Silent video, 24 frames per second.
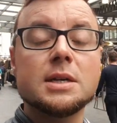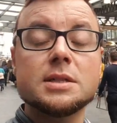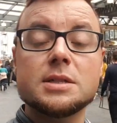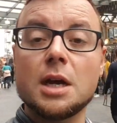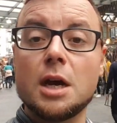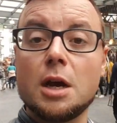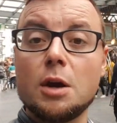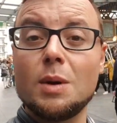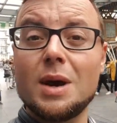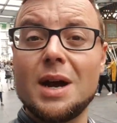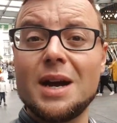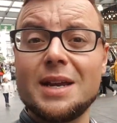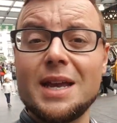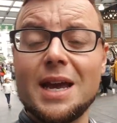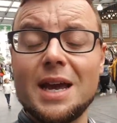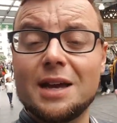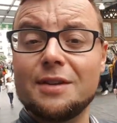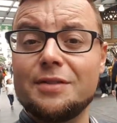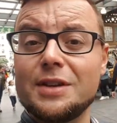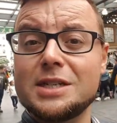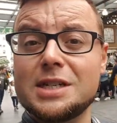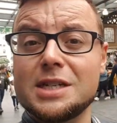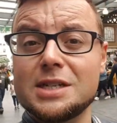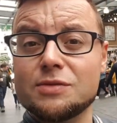So uh, yeah,
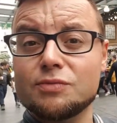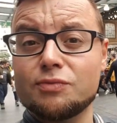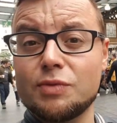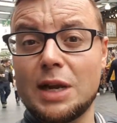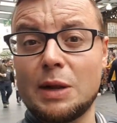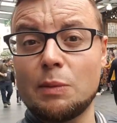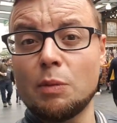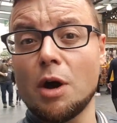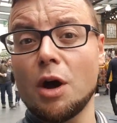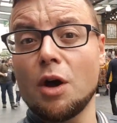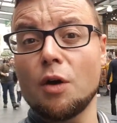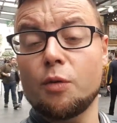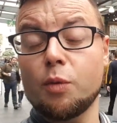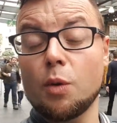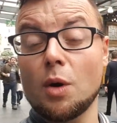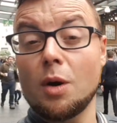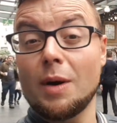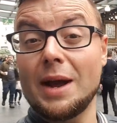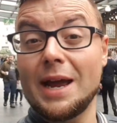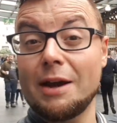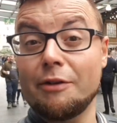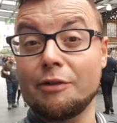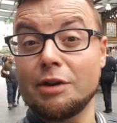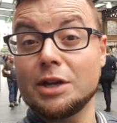this is a really
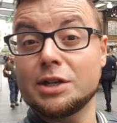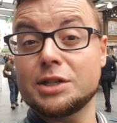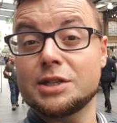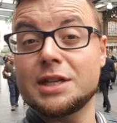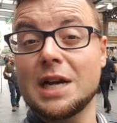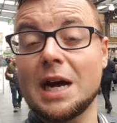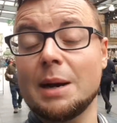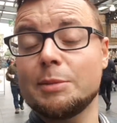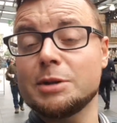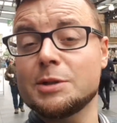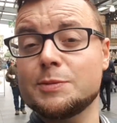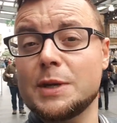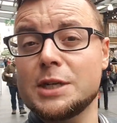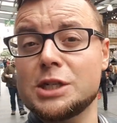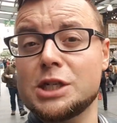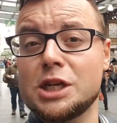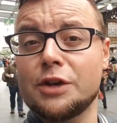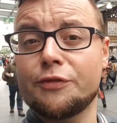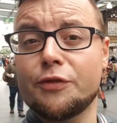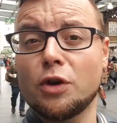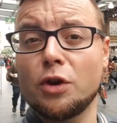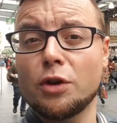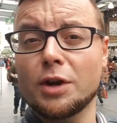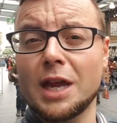worthwhile area to come,
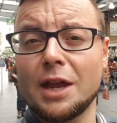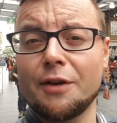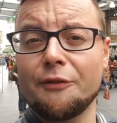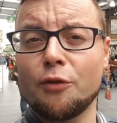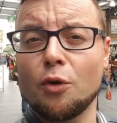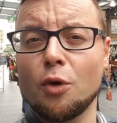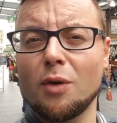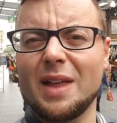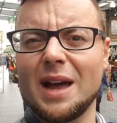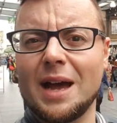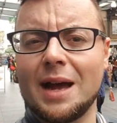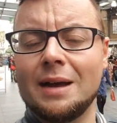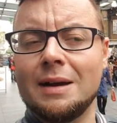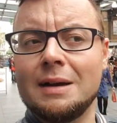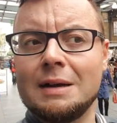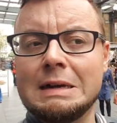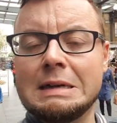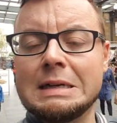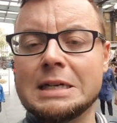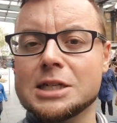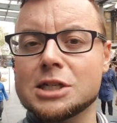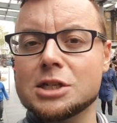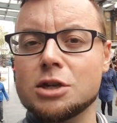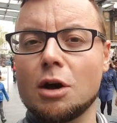especially if you're looking for
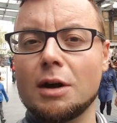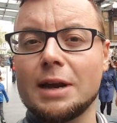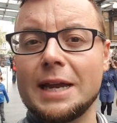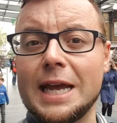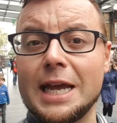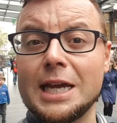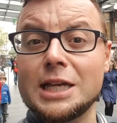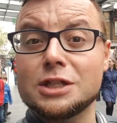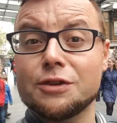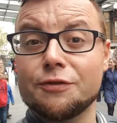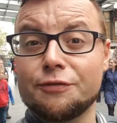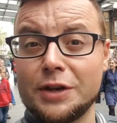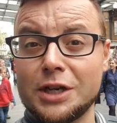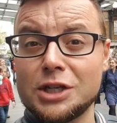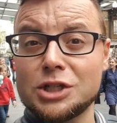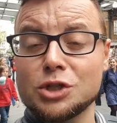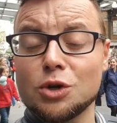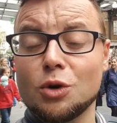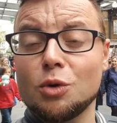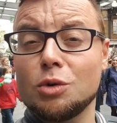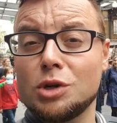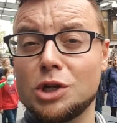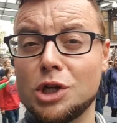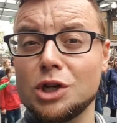that slightly
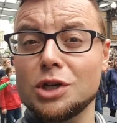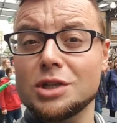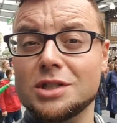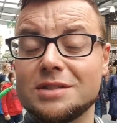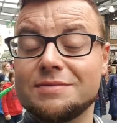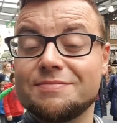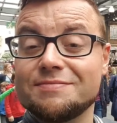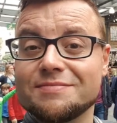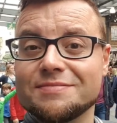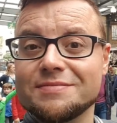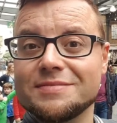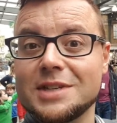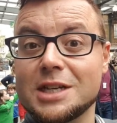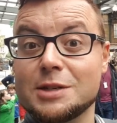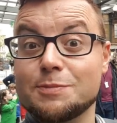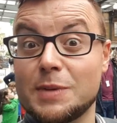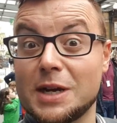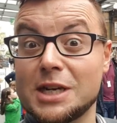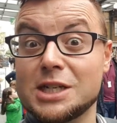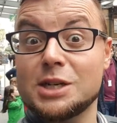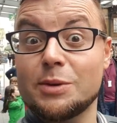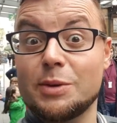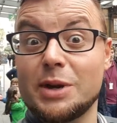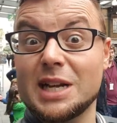individual look,
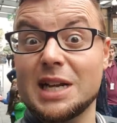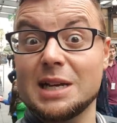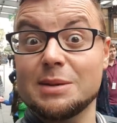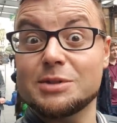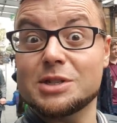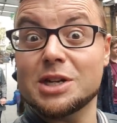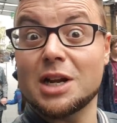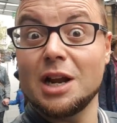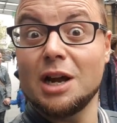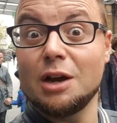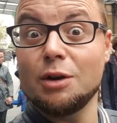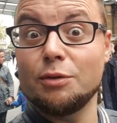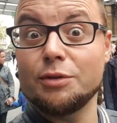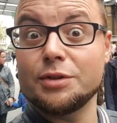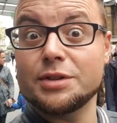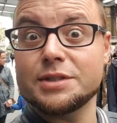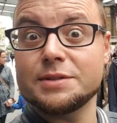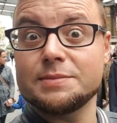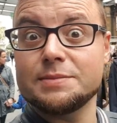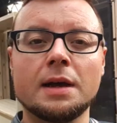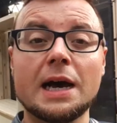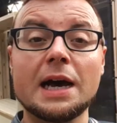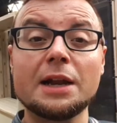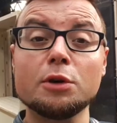especially when it comes to clothes.
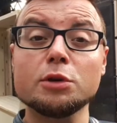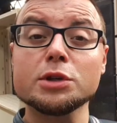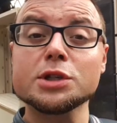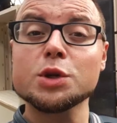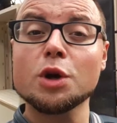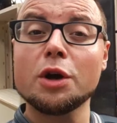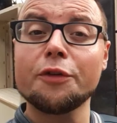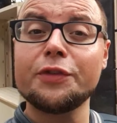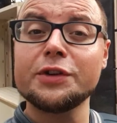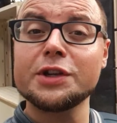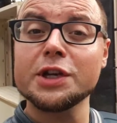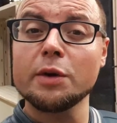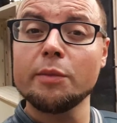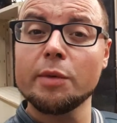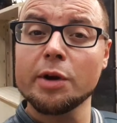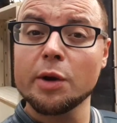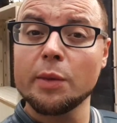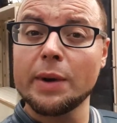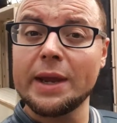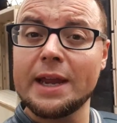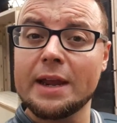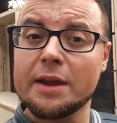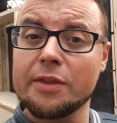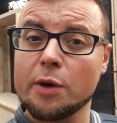And also, if you don't want
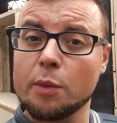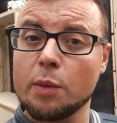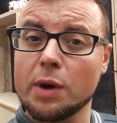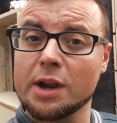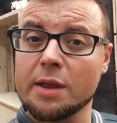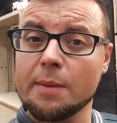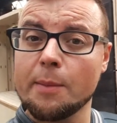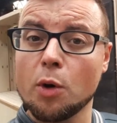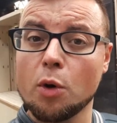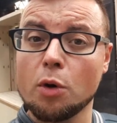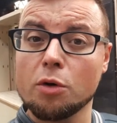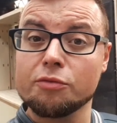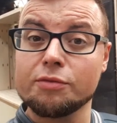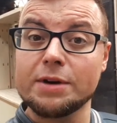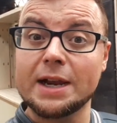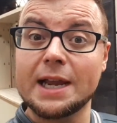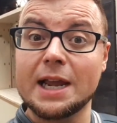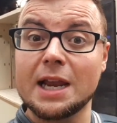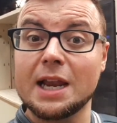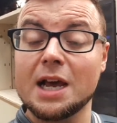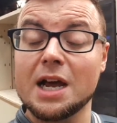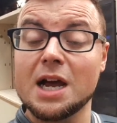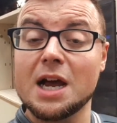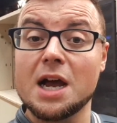to eat at the one of the more
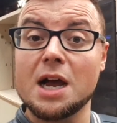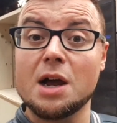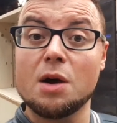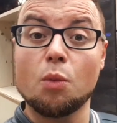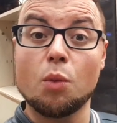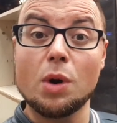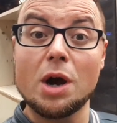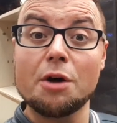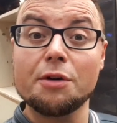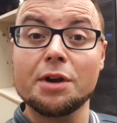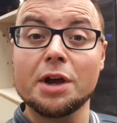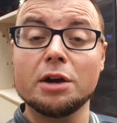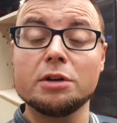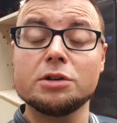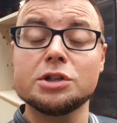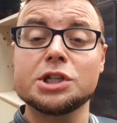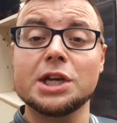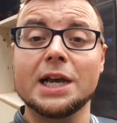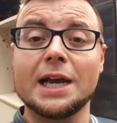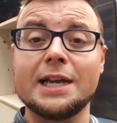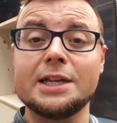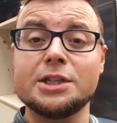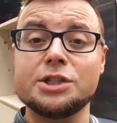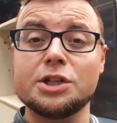regular, well-known
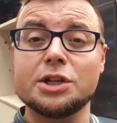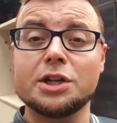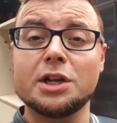chains,